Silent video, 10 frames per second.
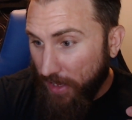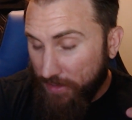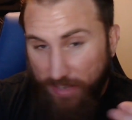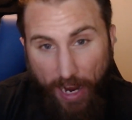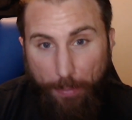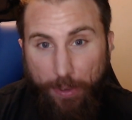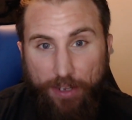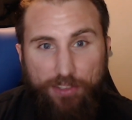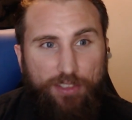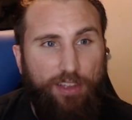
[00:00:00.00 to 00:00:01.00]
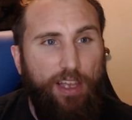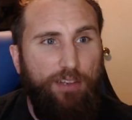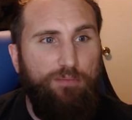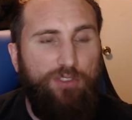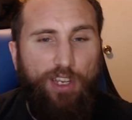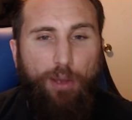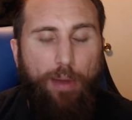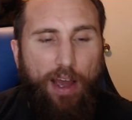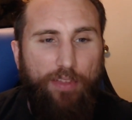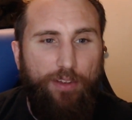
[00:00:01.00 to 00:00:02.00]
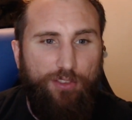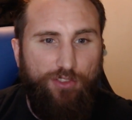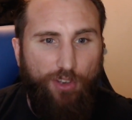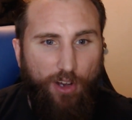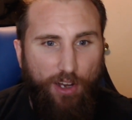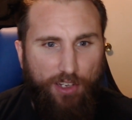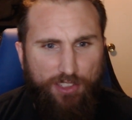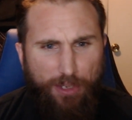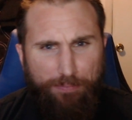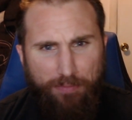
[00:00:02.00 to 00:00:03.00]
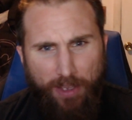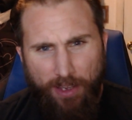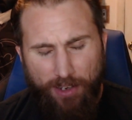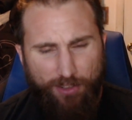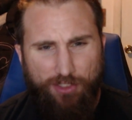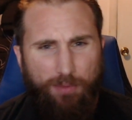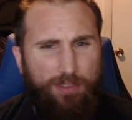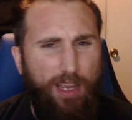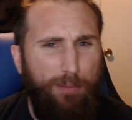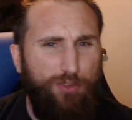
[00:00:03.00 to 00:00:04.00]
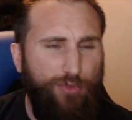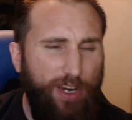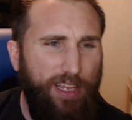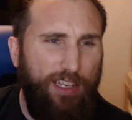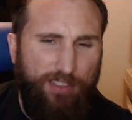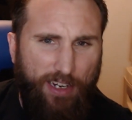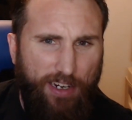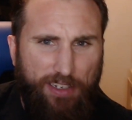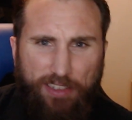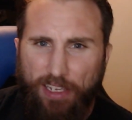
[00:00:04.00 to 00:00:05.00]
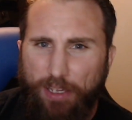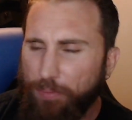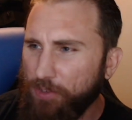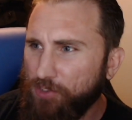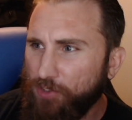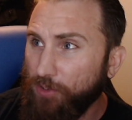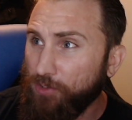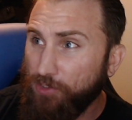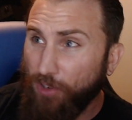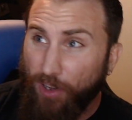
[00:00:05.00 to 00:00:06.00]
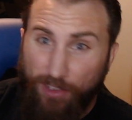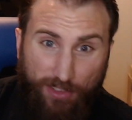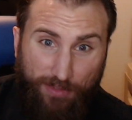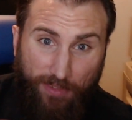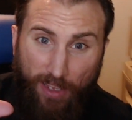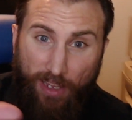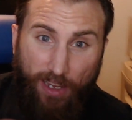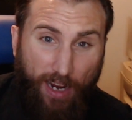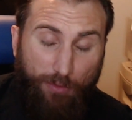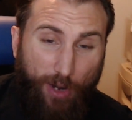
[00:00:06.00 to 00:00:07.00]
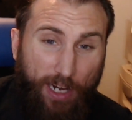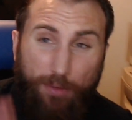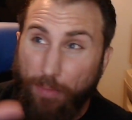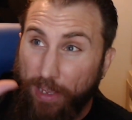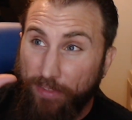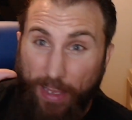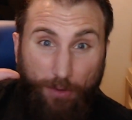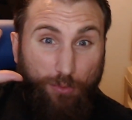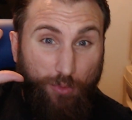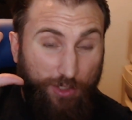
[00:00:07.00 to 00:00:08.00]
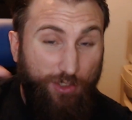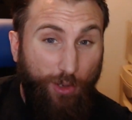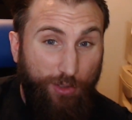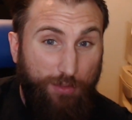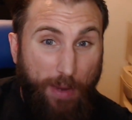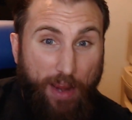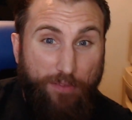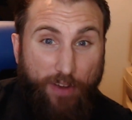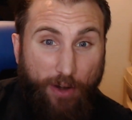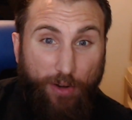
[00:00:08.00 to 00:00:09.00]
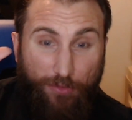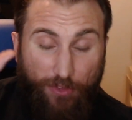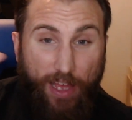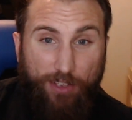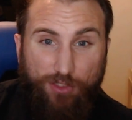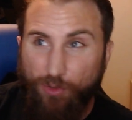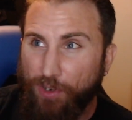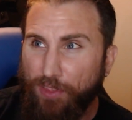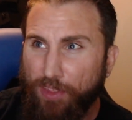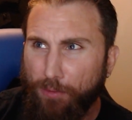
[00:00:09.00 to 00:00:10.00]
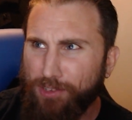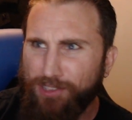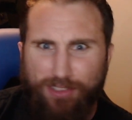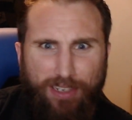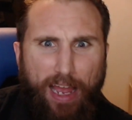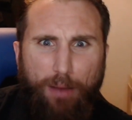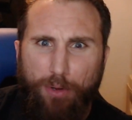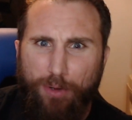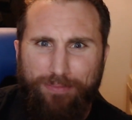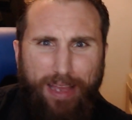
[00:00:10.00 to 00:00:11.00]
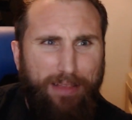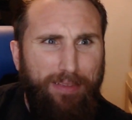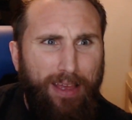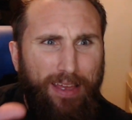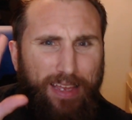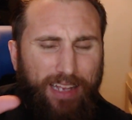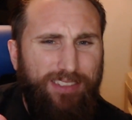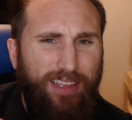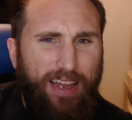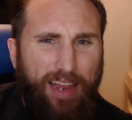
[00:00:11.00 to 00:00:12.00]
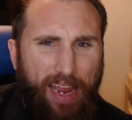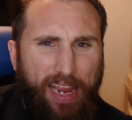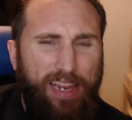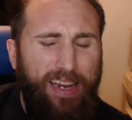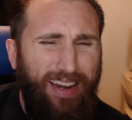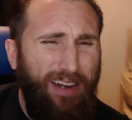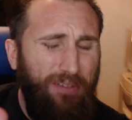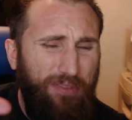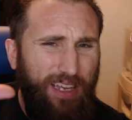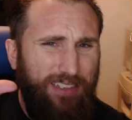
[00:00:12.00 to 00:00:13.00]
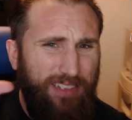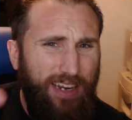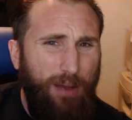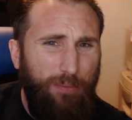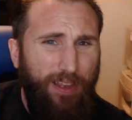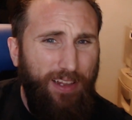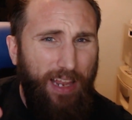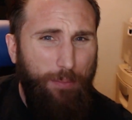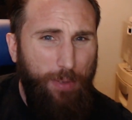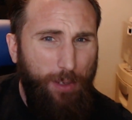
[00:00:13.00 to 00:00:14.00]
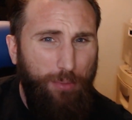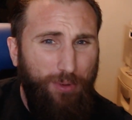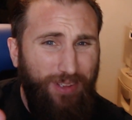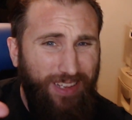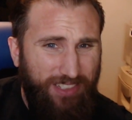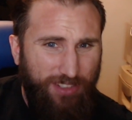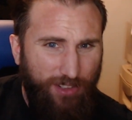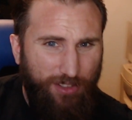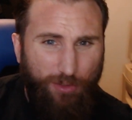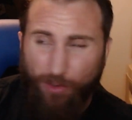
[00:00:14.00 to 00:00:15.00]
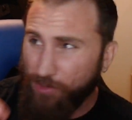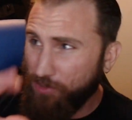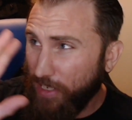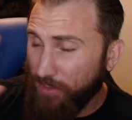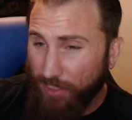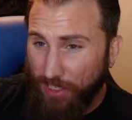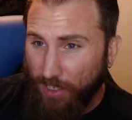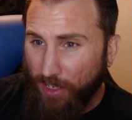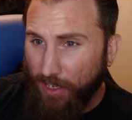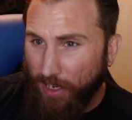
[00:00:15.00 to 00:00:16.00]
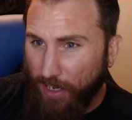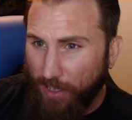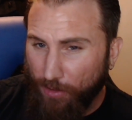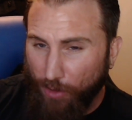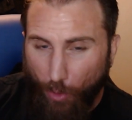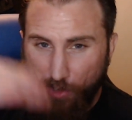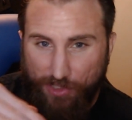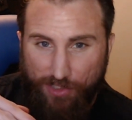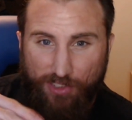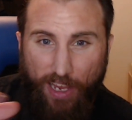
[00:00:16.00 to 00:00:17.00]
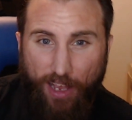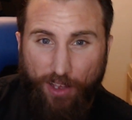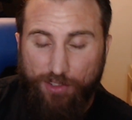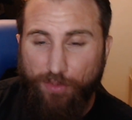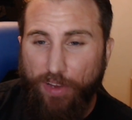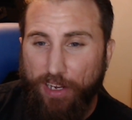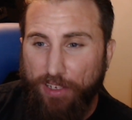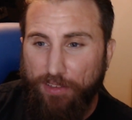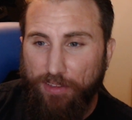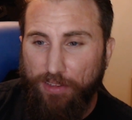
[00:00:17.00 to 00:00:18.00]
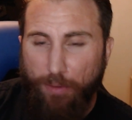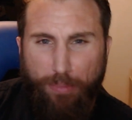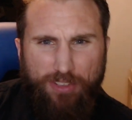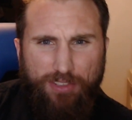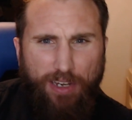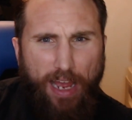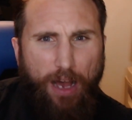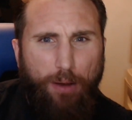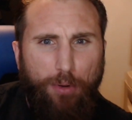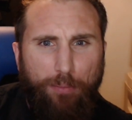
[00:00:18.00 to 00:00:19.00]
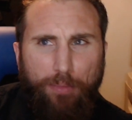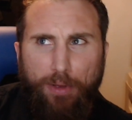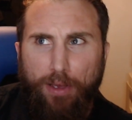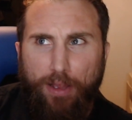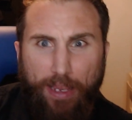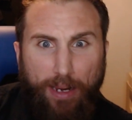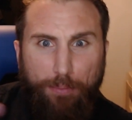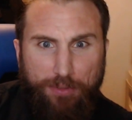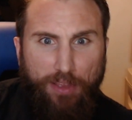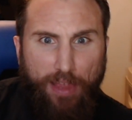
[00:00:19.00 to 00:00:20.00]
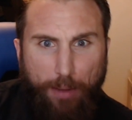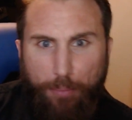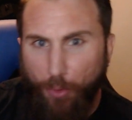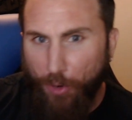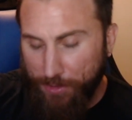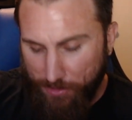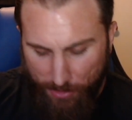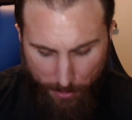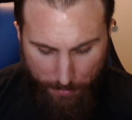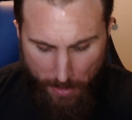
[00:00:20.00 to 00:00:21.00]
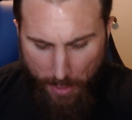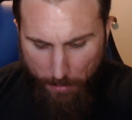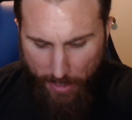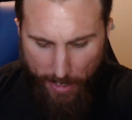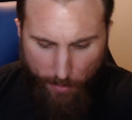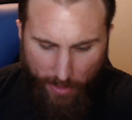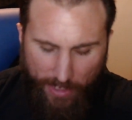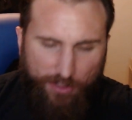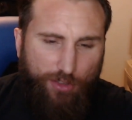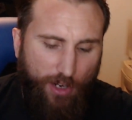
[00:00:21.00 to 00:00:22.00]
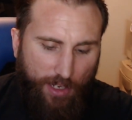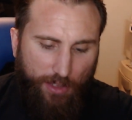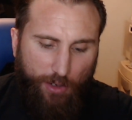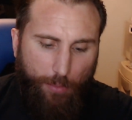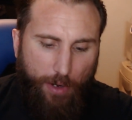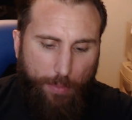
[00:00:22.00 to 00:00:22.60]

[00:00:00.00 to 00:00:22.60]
topics that they sing about in their songs. And sometimes Fred gets kind of deep in certain songs, and I recommend like Results May Vary for that sort of thing, which is an album that gets a lot of hate, and I don't think it's an album that a lot of people listen to. It also had the lowest sales of any Limp Bizkit album like up to that point. So, but anyway, let's talk a little bit